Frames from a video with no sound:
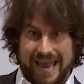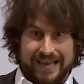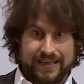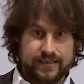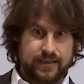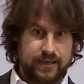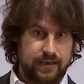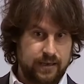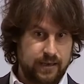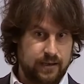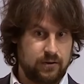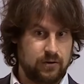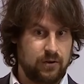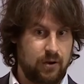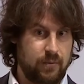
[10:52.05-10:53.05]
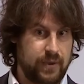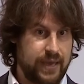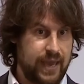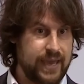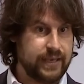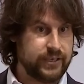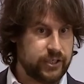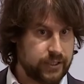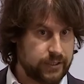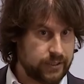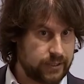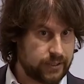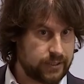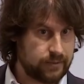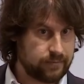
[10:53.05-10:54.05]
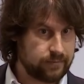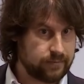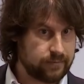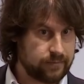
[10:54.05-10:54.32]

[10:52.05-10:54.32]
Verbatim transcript: acting economic agents.